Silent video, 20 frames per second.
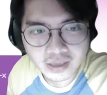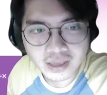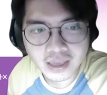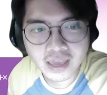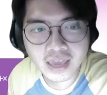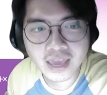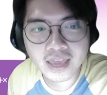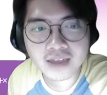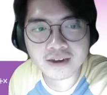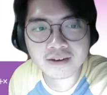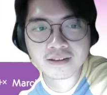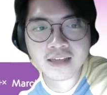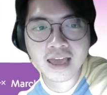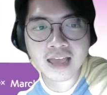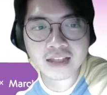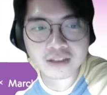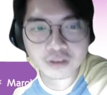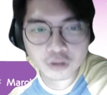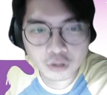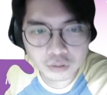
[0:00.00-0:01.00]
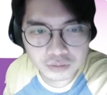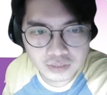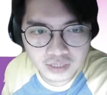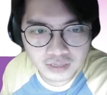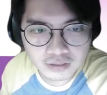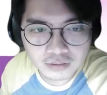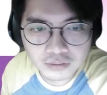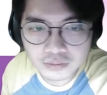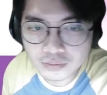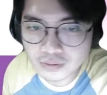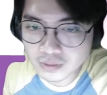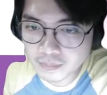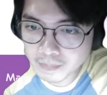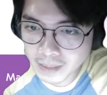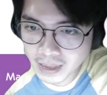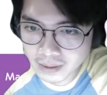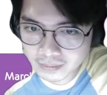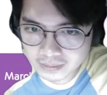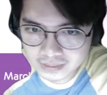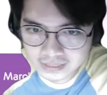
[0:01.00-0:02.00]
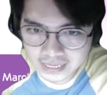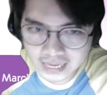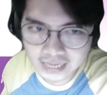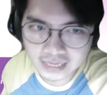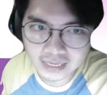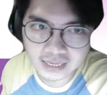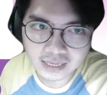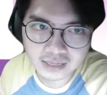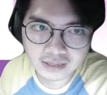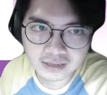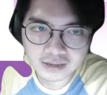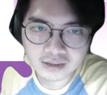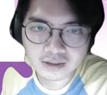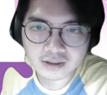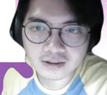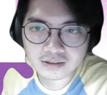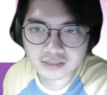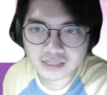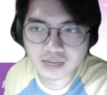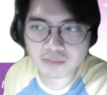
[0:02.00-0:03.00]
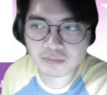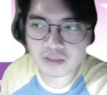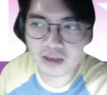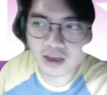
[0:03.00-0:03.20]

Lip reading: And that goes into the power cycle. Some of the